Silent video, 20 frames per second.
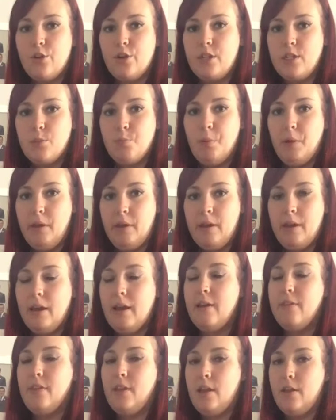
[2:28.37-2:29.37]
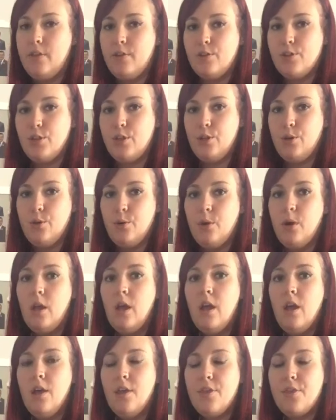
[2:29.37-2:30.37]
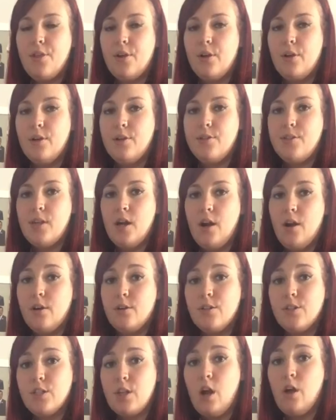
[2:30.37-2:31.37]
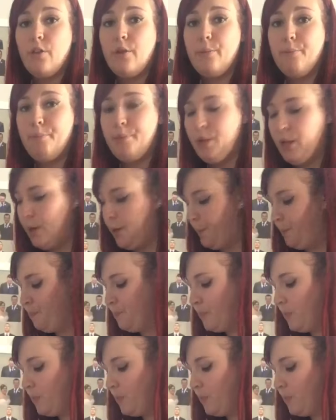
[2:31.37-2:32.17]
is blinking and the other 2/3 are solid blue,